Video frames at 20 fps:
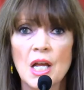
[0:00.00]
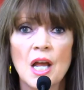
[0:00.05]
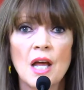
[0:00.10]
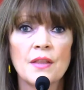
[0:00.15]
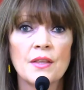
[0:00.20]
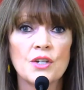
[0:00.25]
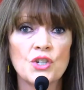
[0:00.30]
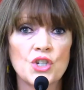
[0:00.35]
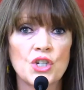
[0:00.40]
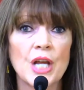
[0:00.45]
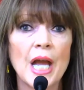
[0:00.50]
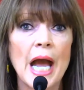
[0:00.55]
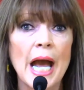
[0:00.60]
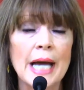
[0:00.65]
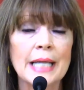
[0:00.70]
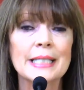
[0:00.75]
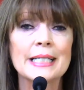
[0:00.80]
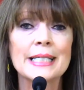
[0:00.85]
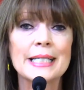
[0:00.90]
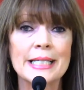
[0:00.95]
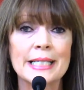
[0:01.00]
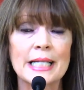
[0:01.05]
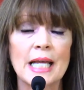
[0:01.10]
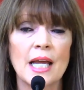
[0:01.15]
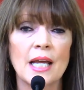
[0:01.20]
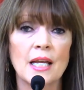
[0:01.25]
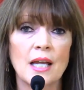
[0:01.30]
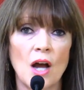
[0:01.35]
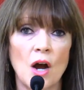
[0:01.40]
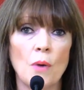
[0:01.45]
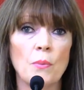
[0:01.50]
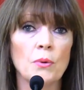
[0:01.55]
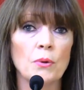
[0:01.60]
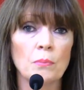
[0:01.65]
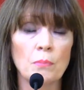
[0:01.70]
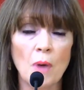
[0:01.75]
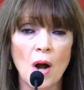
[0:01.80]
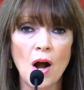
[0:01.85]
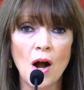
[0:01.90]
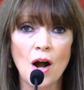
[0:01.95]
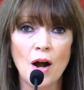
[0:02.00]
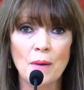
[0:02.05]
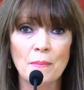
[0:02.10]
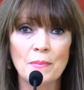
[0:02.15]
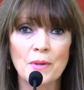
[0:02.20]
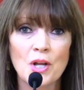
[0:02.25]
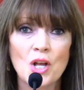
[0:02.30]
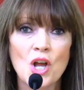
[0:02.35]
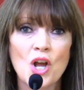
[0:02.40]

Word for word: that she had to stay and help her mom.